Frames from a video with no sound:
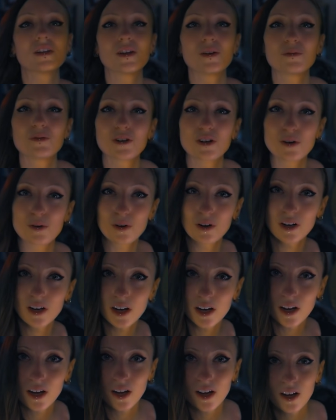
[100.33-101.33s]
I'm recording.
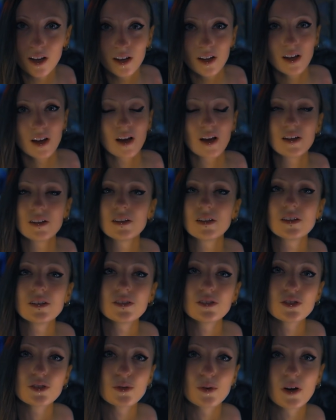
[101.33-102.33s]
I think
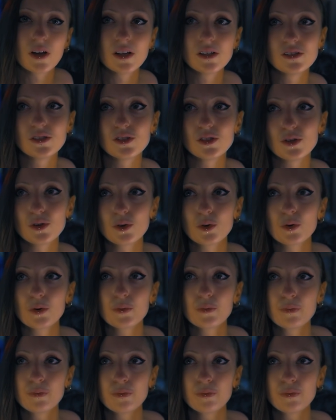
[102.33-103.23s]
it's great to